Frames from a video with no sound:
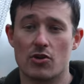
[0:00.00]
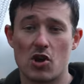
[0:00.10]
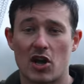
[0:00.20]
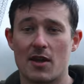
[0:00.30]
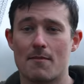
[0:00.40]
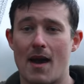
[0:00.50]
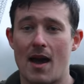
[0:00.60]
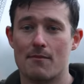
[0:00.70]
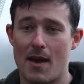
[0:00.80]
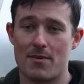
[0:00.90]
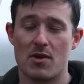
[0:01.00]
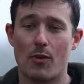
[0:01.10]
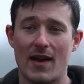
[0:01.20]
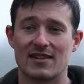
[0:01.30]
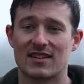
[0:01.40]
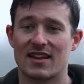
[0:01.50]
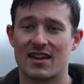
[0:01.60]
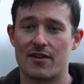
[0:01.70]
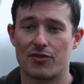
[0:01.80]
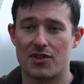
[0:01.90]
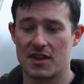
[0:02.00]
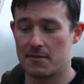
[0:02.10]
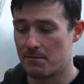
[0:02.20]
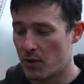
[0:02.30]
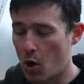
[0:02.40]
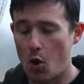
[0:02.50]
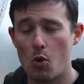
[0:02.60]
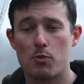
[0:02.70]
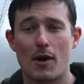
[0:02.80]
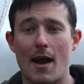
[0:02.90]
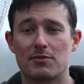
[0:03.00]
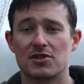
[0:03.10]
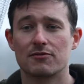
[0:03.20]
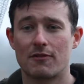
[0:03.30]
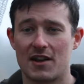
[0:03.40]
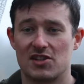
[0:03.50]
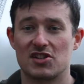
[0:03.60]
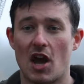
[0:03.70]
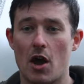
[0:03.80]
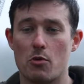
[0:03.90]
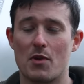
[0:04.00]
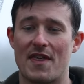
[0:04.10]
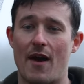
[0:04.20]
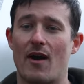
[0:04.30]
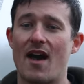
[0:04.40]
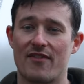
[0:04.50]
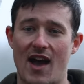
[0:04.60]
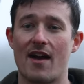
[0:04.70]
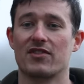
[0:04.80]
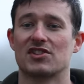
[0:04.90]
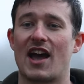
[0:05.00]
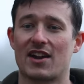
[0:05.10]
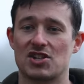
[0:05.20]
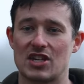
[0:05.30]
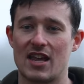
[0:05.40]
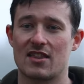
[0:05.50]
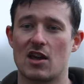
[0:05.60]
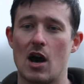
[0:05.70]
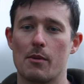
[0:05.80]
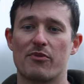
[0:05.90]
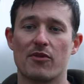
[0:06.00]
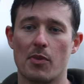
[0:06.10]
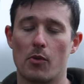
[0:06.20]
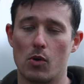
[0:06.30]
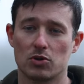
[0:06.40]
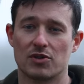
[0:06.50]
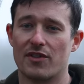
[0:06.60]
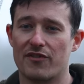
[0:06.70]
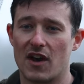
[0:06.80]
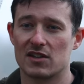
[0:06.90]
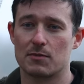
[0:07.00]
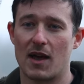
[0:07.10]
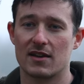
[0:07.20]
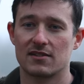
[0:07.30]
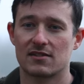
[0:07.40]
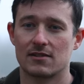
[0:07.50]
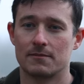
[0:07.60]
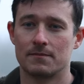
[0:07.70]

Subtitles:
your unhooking mat, maybe your weigh sling and everything, all prepped, ready to go, without ever having to actually take the carp from the water in the first place.